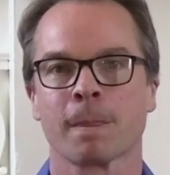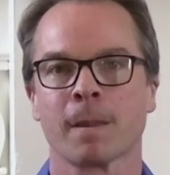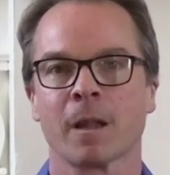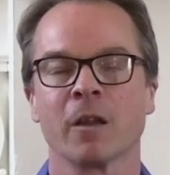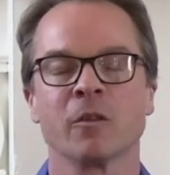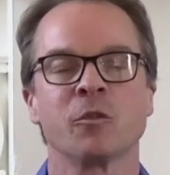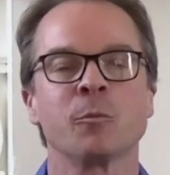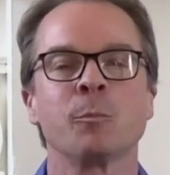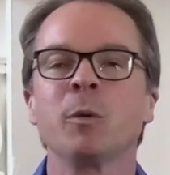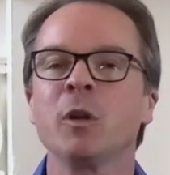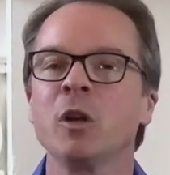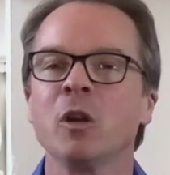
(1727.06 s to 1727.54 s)

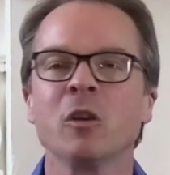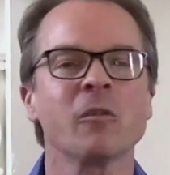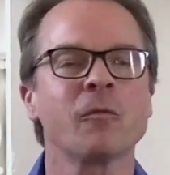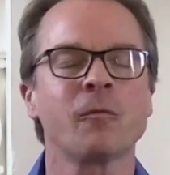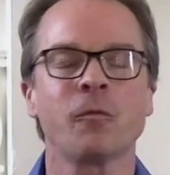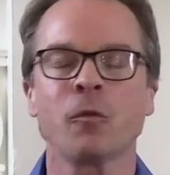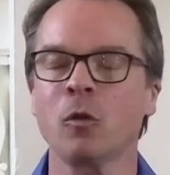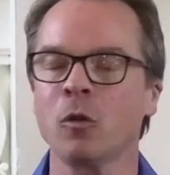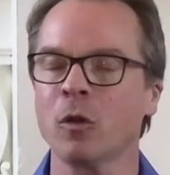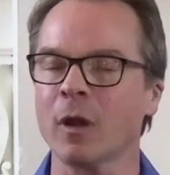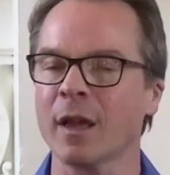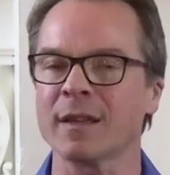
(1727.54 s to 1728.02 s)
as
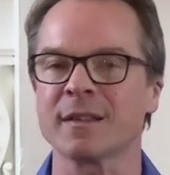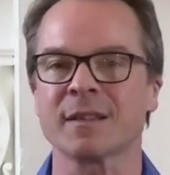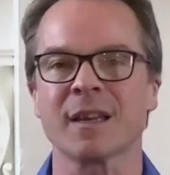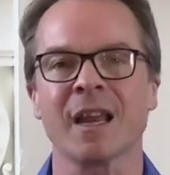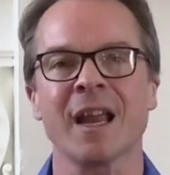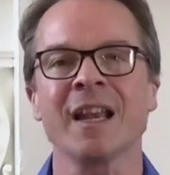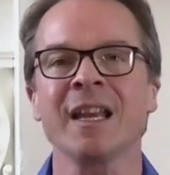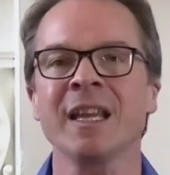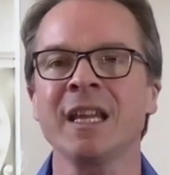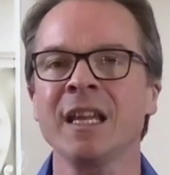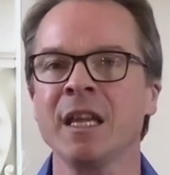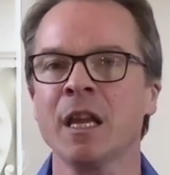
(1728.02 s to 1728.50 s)
beautiful as
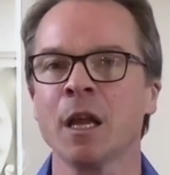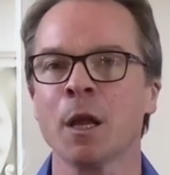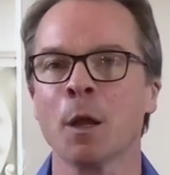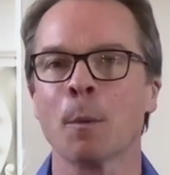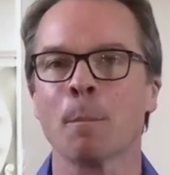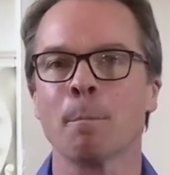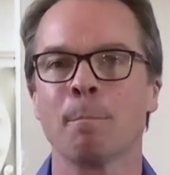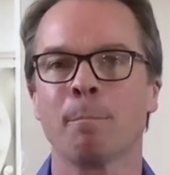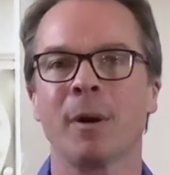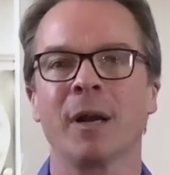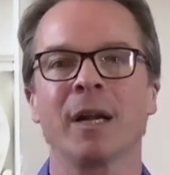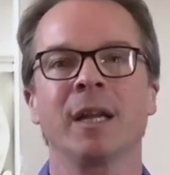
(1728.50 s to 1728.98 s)

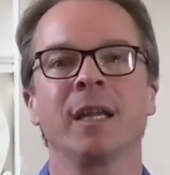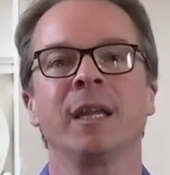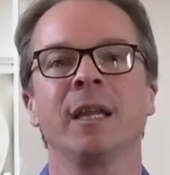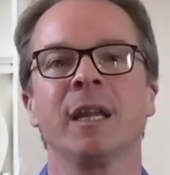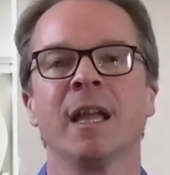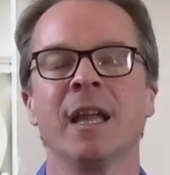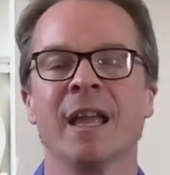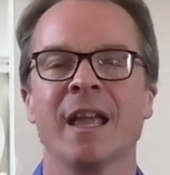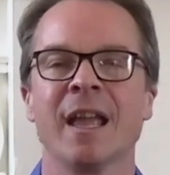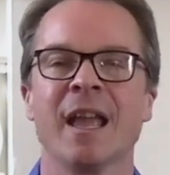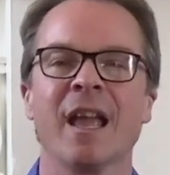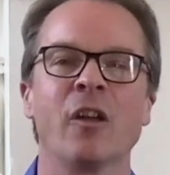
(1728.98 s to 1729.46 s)
anybody
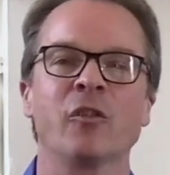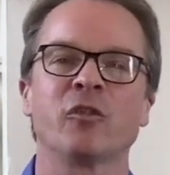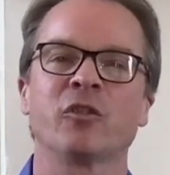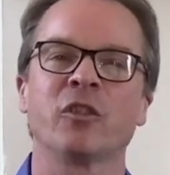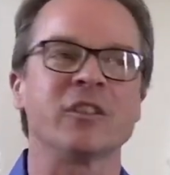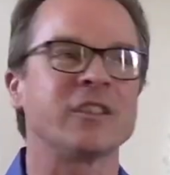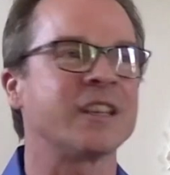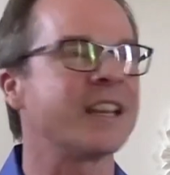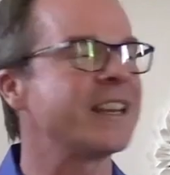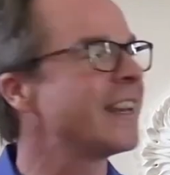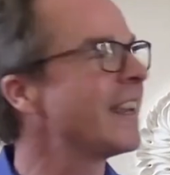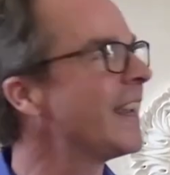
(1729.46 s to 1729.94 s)

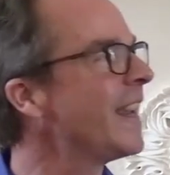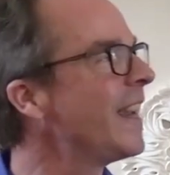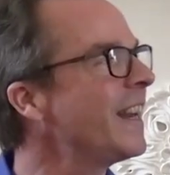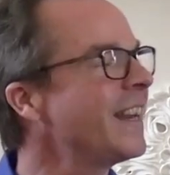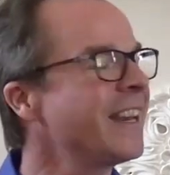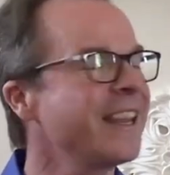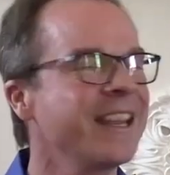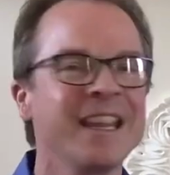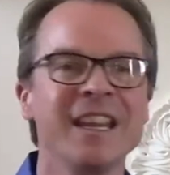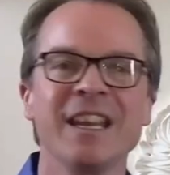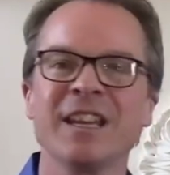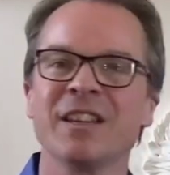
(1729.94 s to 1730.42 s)
else's. And
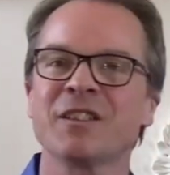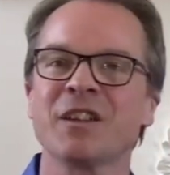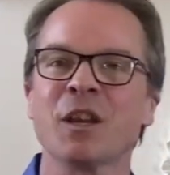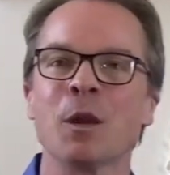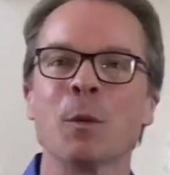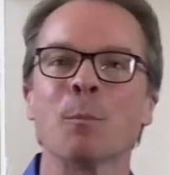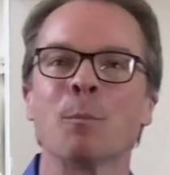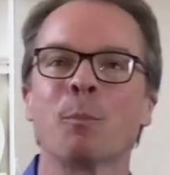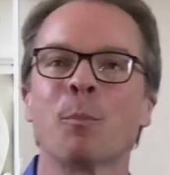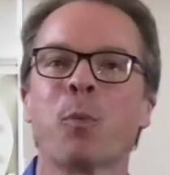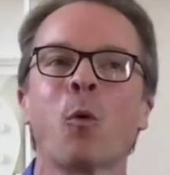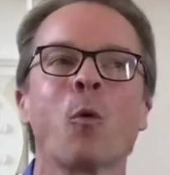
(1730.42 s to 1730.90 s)
it is
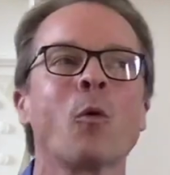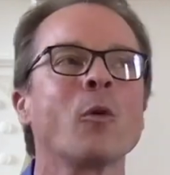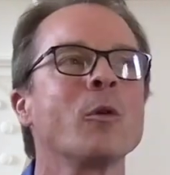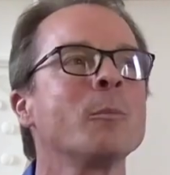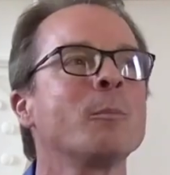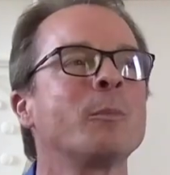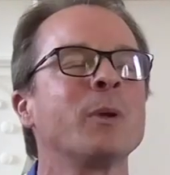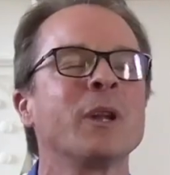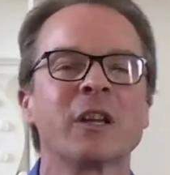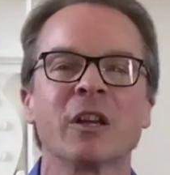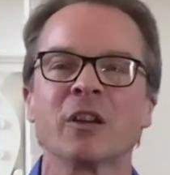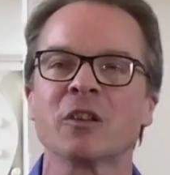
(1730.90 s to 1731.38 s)

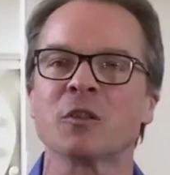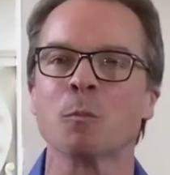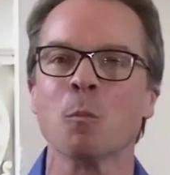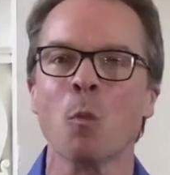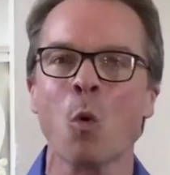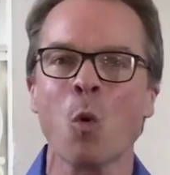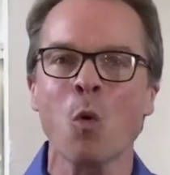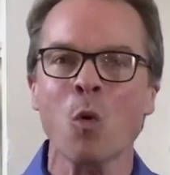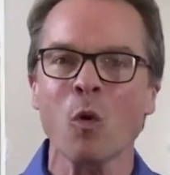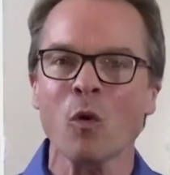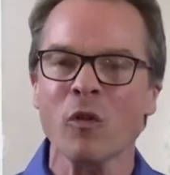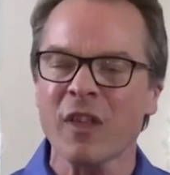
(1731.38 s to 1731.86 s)
important because
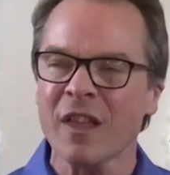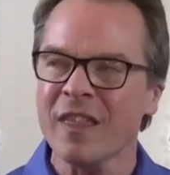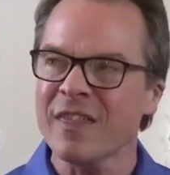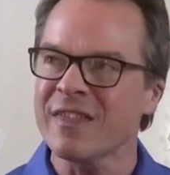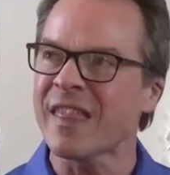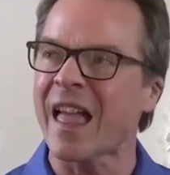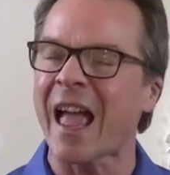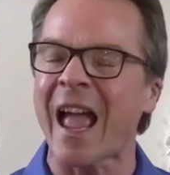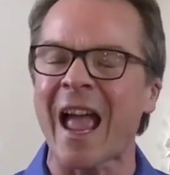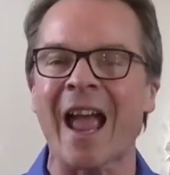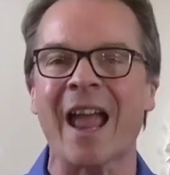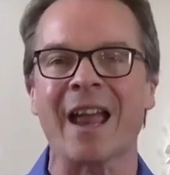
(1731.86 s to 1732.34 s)
more than
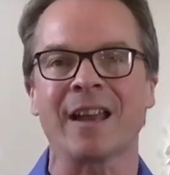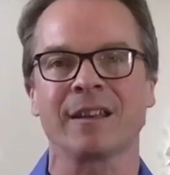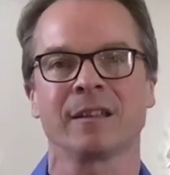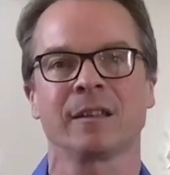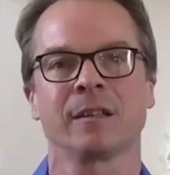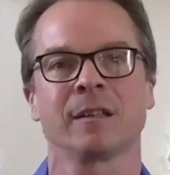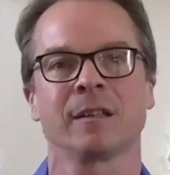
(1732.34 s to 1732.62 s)
that,